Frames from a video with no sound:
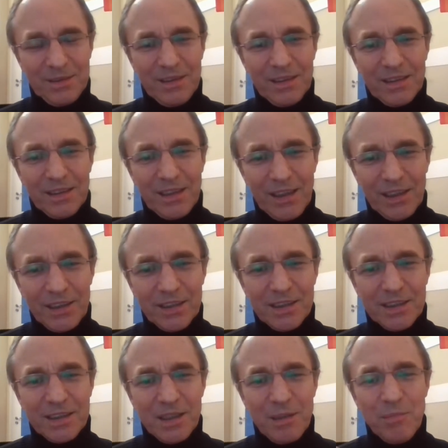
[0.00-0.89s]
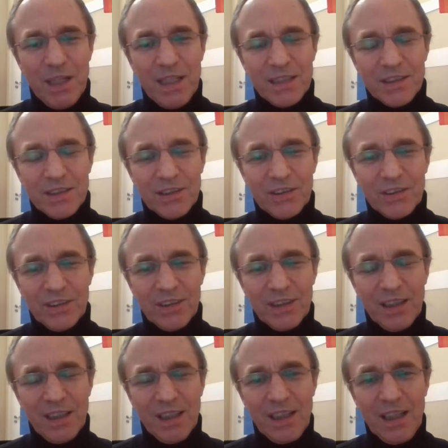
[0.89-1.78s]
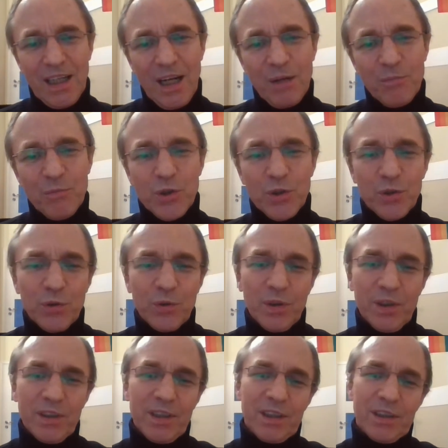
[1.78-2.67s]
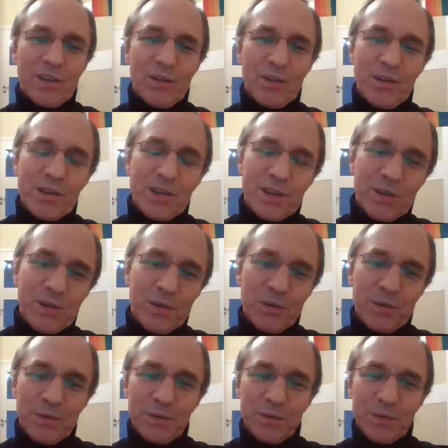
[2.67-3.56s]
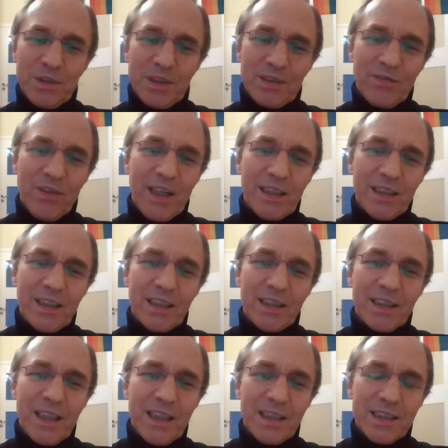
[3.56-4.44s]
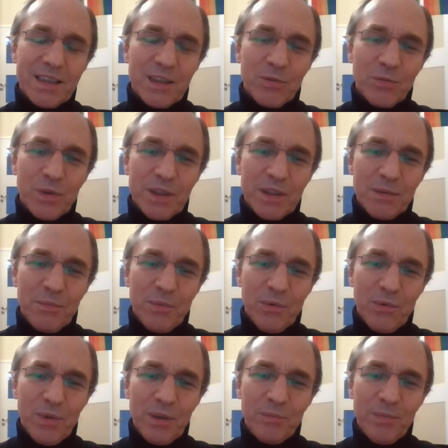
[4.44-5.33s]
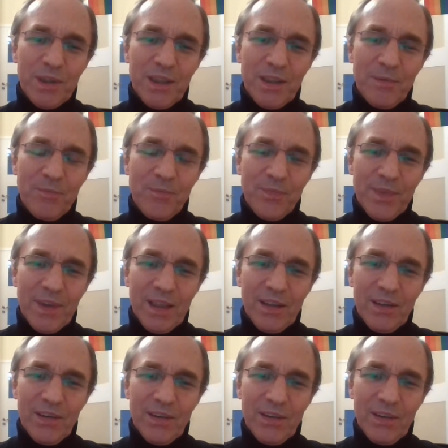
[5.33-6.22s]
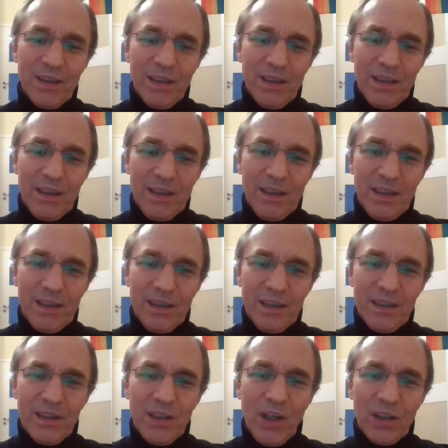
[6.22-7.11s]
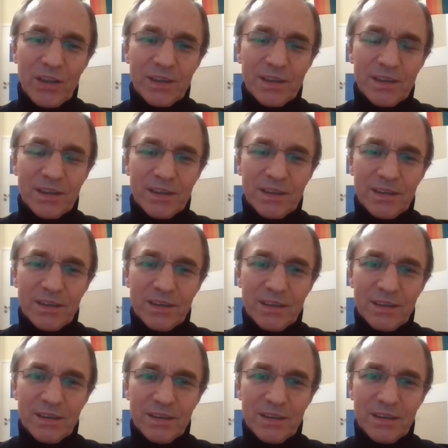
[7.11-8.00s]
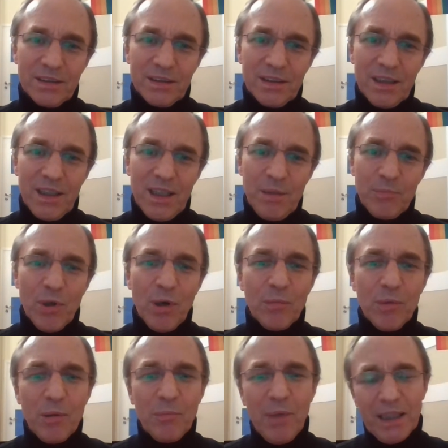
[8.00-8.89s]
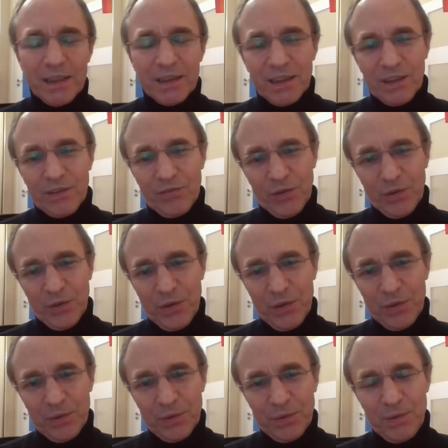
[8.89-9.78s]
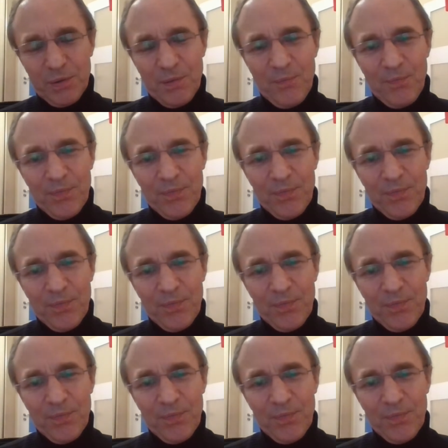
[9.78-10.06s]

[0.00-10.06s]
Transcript: entire semester, I'm sure that also this final test will be not problematic for you.